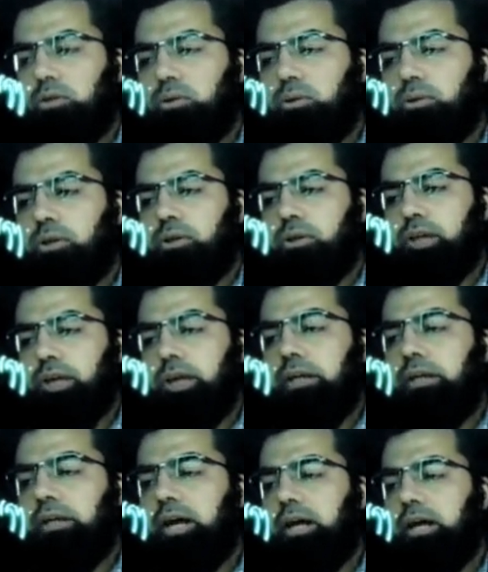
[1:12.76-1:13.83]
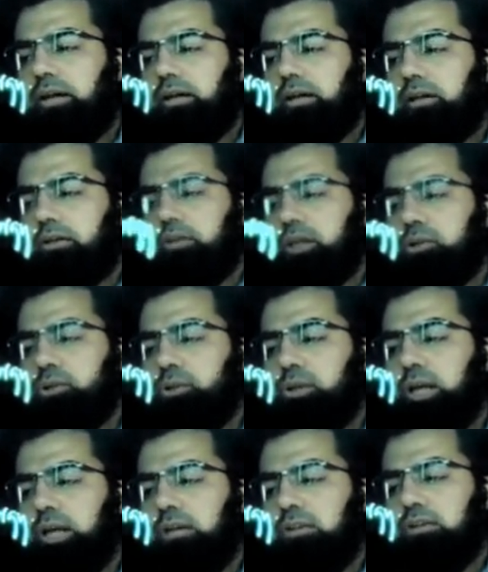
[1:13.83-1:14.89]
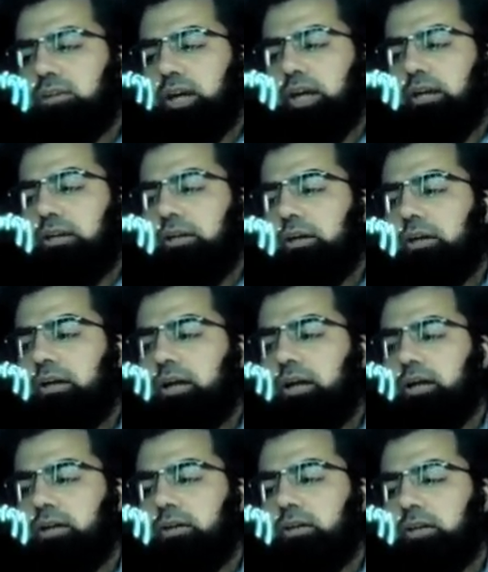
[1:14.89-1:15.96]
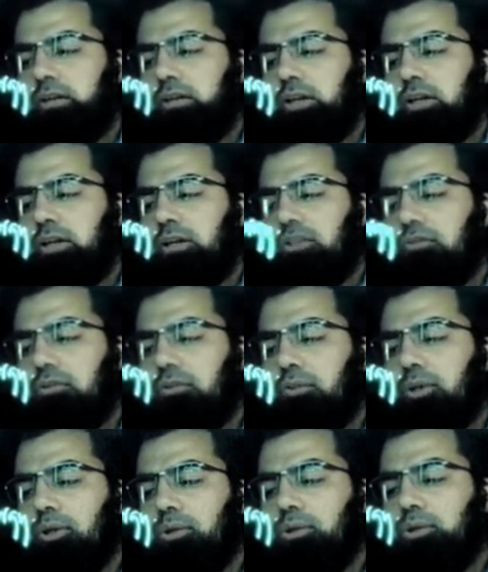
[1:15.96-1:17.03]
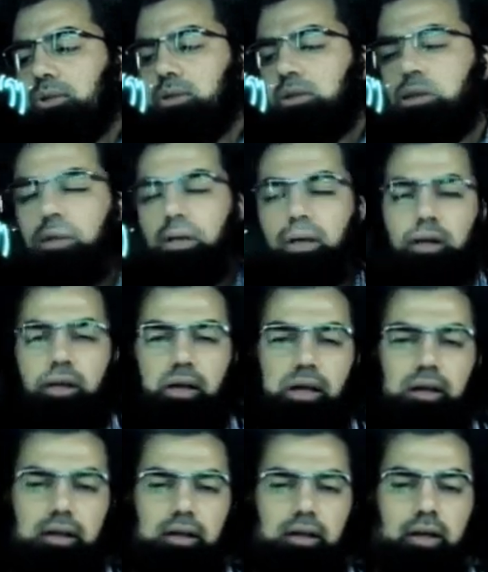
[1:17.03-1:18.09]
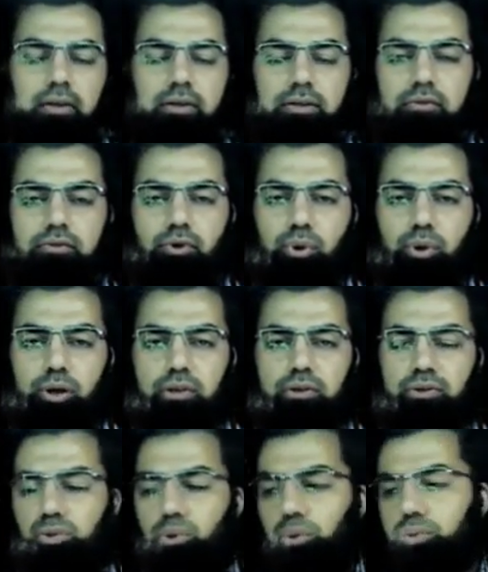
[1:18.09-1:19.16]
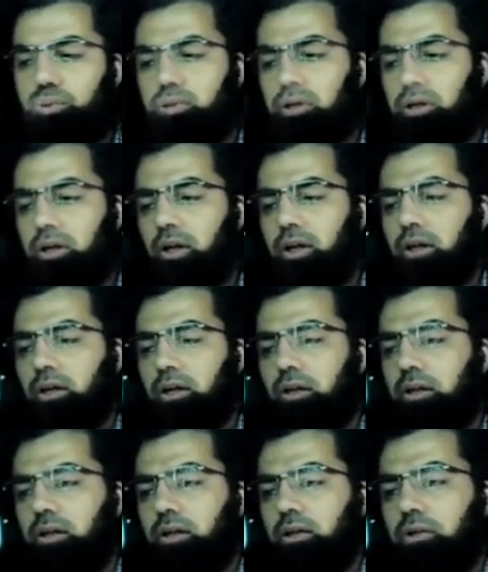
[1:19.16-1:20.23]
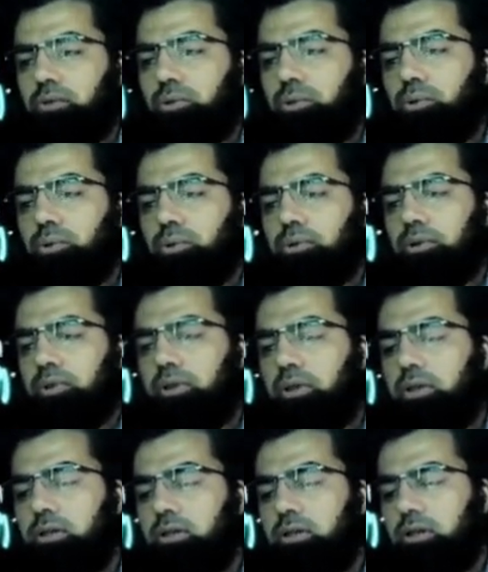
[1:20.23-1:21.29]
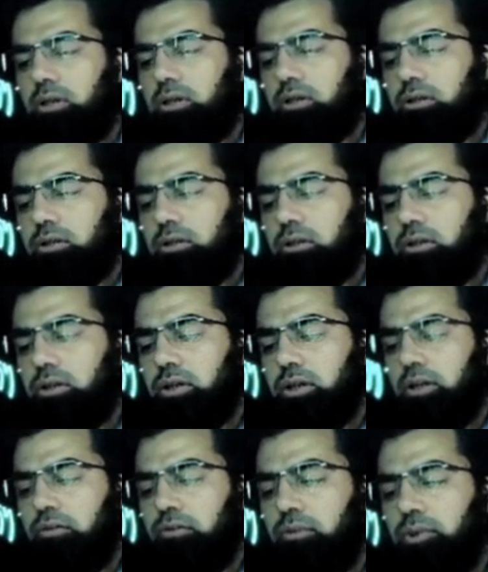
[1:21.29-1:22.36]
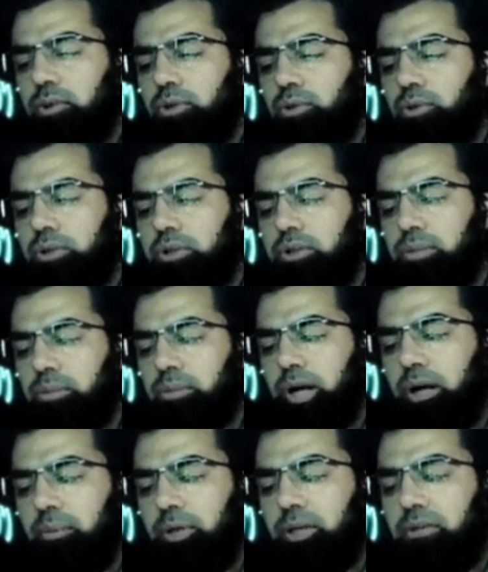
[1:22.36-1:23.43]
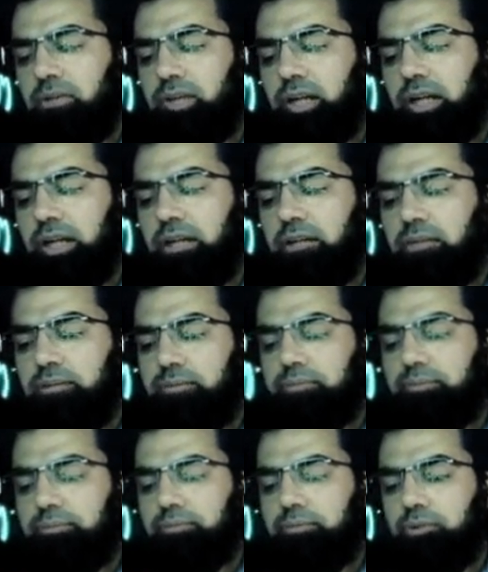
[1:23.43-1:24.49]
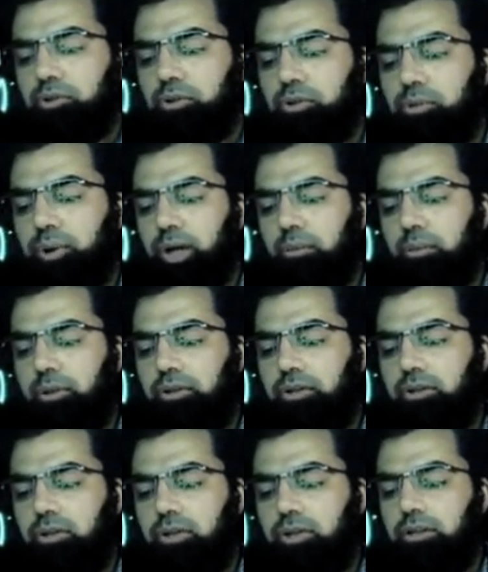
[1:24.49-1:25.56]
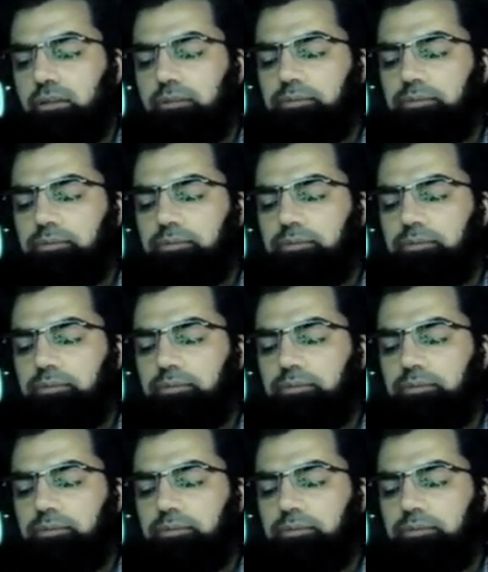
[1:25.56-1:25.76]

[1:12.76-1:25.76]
So the side that is actually excited, and this excitation will be using an AC voltage source. So this circuit will be known as the primary side, or the primary circuit,